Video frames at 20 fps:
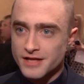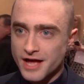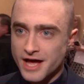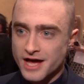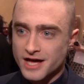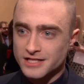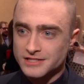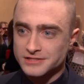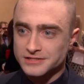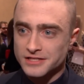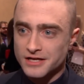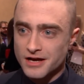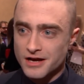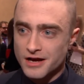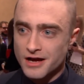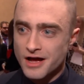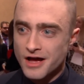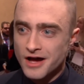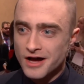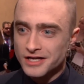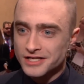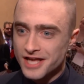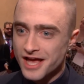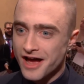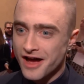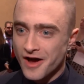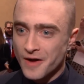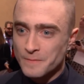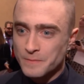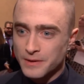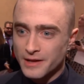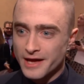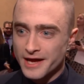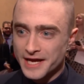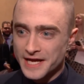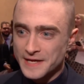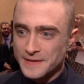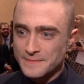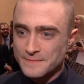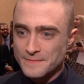And uh, yeah, I'm playing
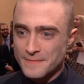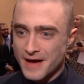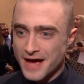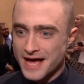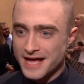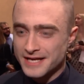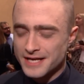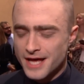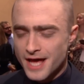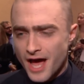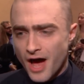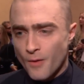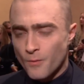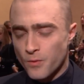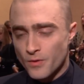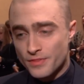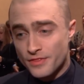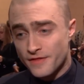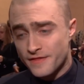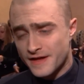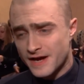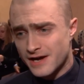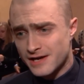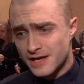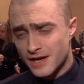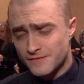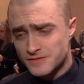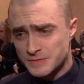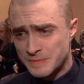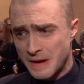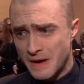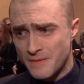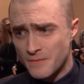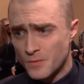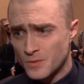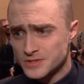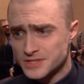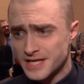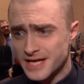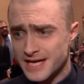him. And what the thing I loved about him
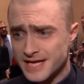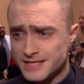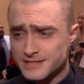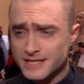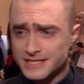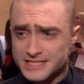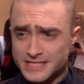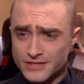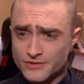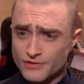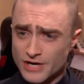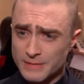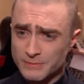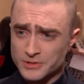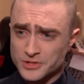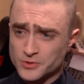was that he there's an incredible